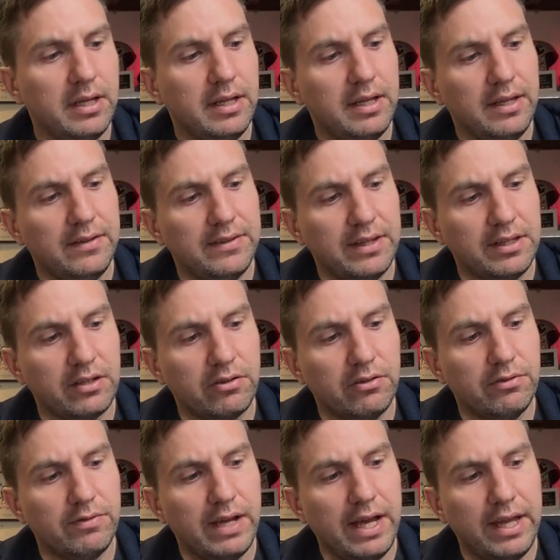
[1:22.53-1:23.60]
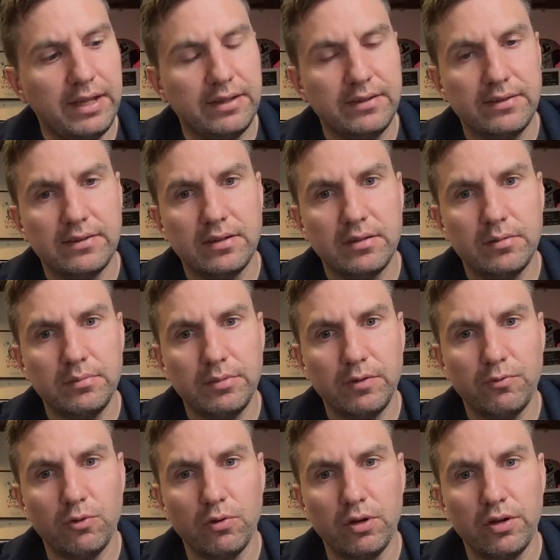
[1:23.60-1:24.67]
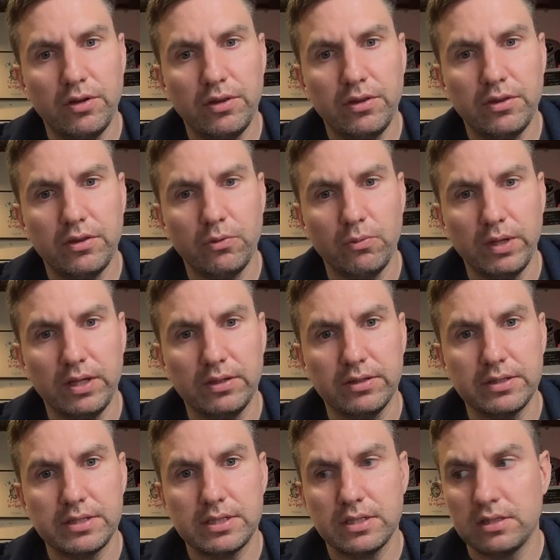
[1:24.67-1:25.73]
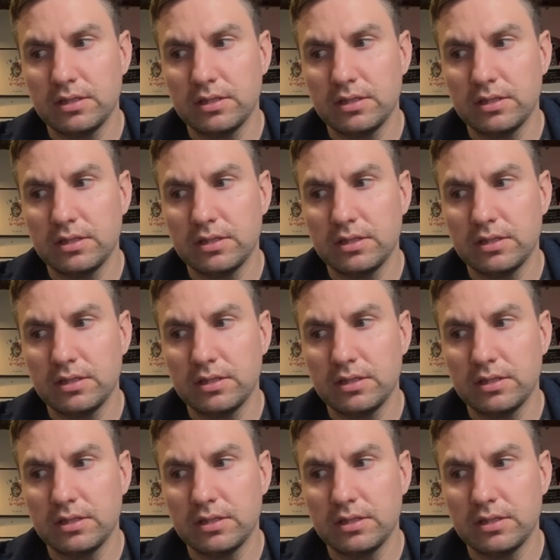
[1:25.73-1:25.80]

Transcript: is that the groove ends before the wheels.